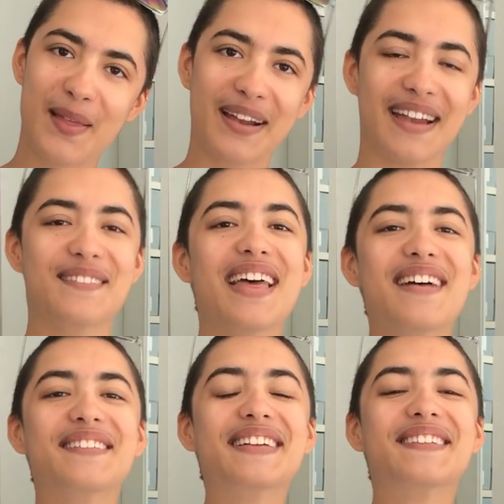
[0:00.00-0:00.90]
Okay.
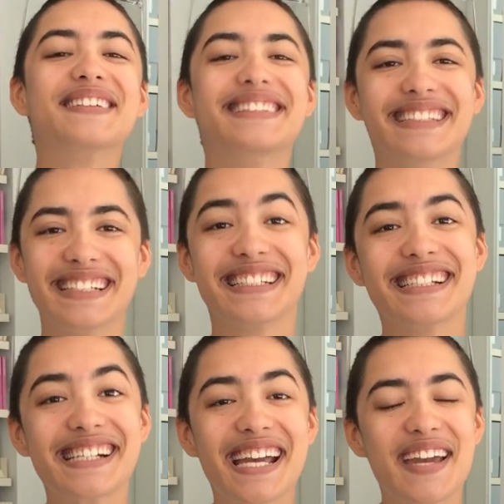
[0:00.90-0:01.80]
When
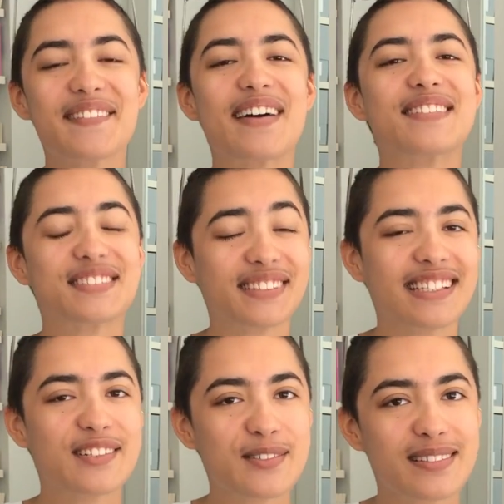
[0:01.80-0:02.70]
Cordelia came, that was
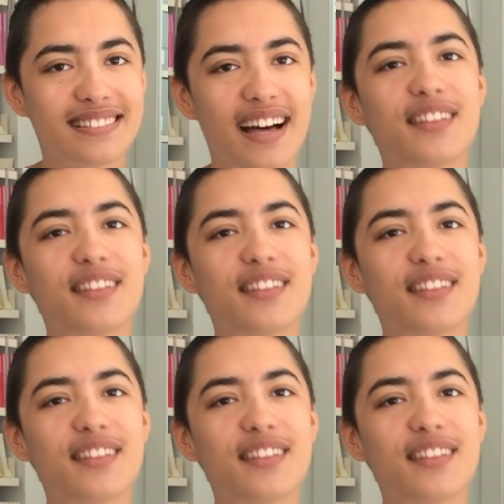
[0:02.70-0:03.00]
really cool.